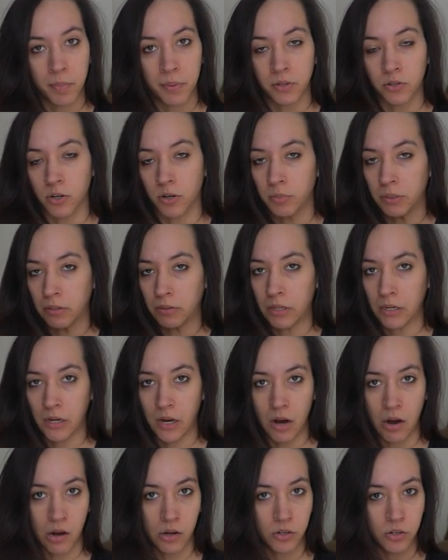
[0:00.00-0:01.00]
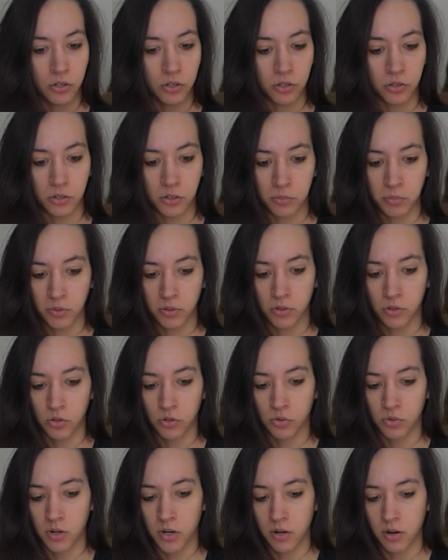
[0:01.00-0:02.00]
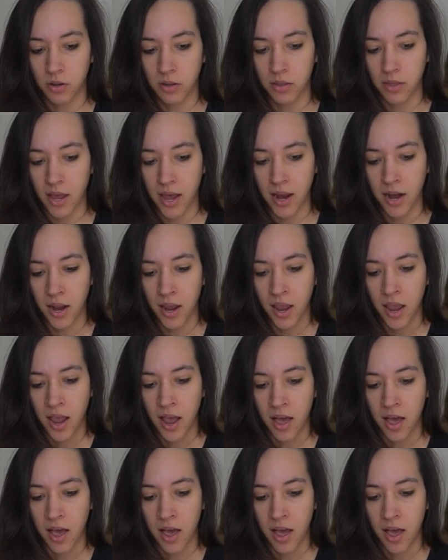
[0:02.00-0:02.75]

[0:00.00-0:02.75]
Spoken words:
in terms of the characters, in terms of the story and all of that,